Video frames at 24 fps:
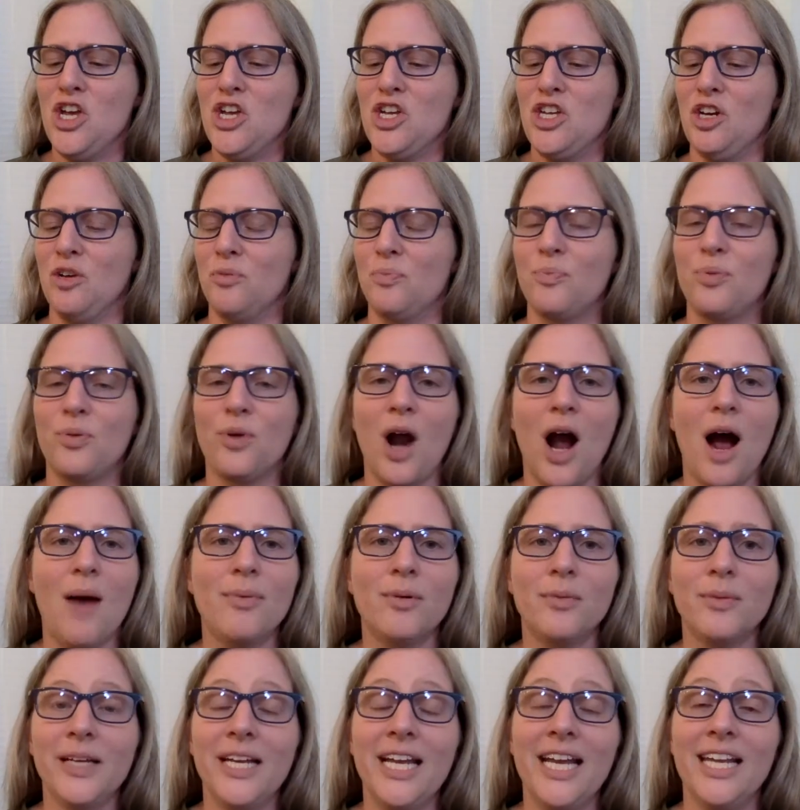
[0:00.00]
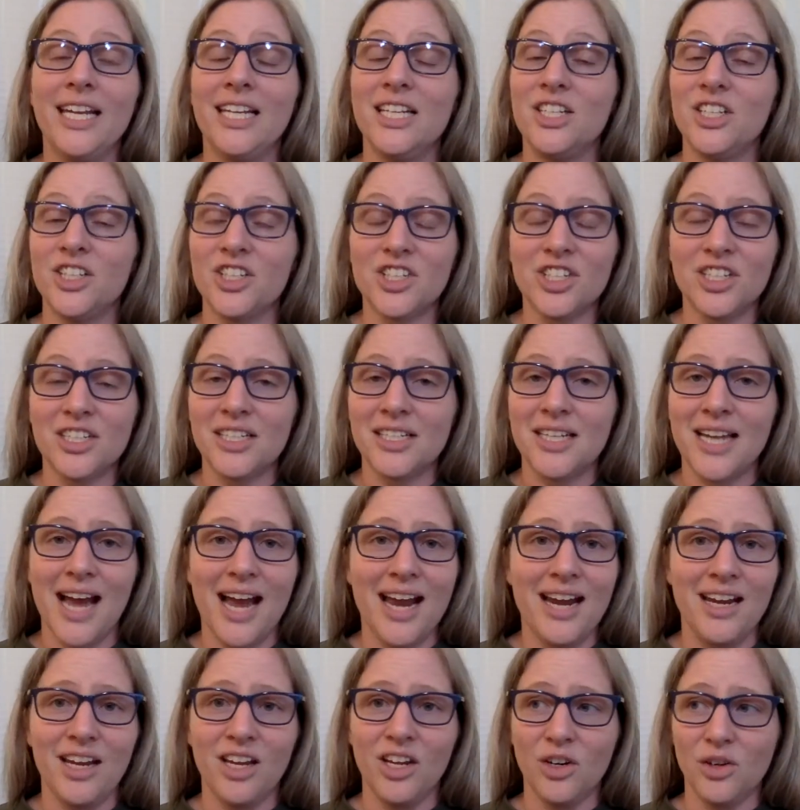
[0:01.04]
You're probably, in addition to
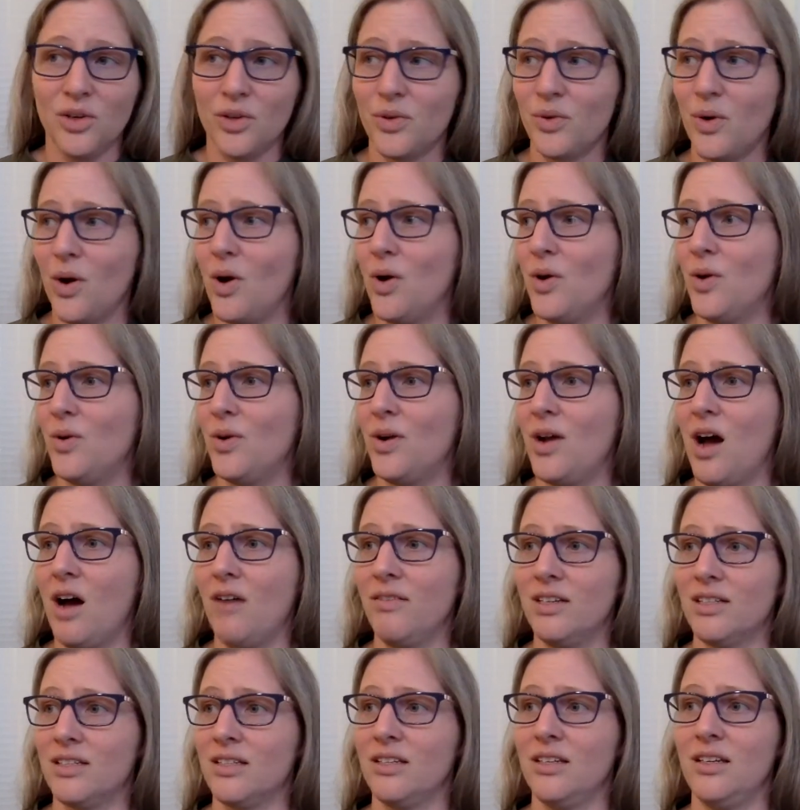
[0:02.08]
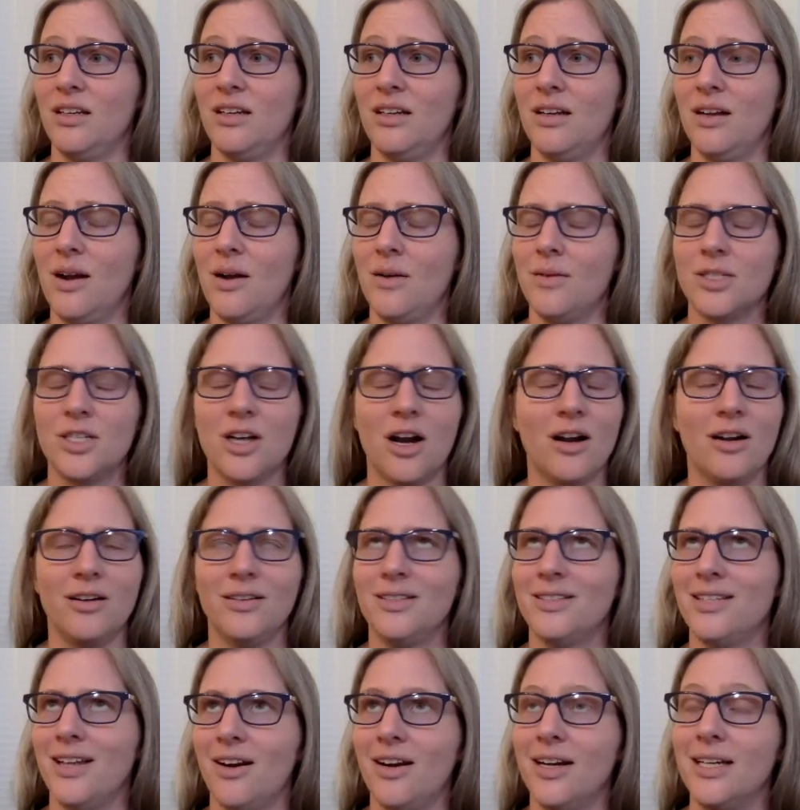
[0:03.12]
tightening your throat, obviously, or,
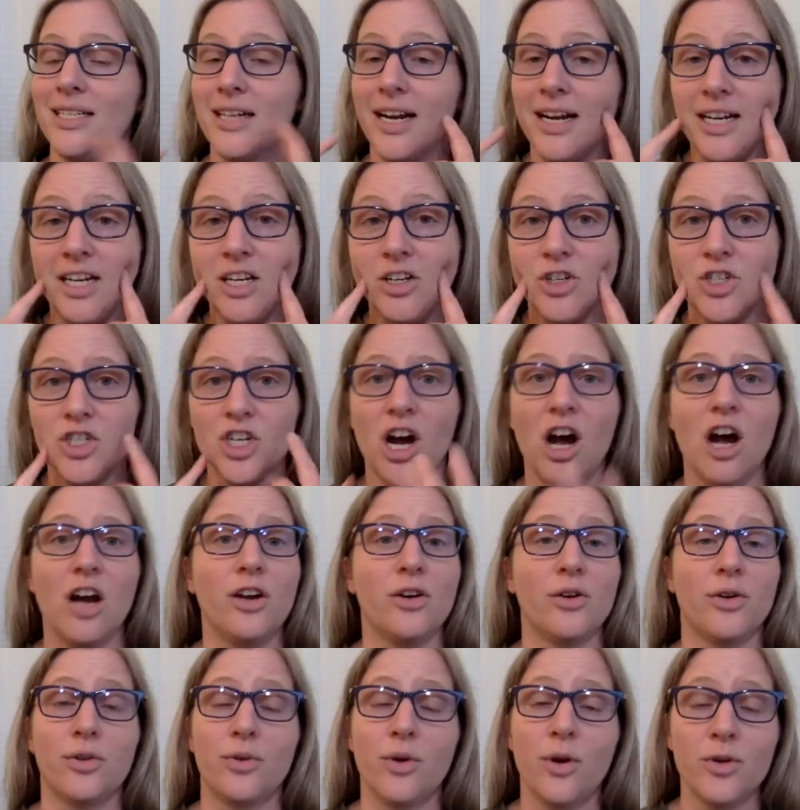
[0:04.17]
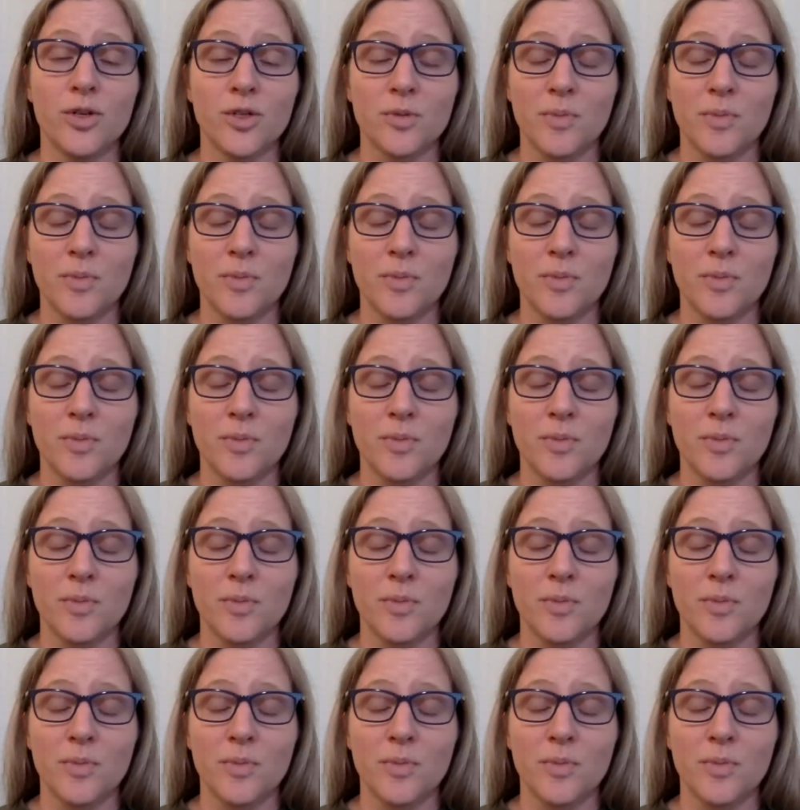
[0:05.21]
sorry, tightening your jaw, your throat is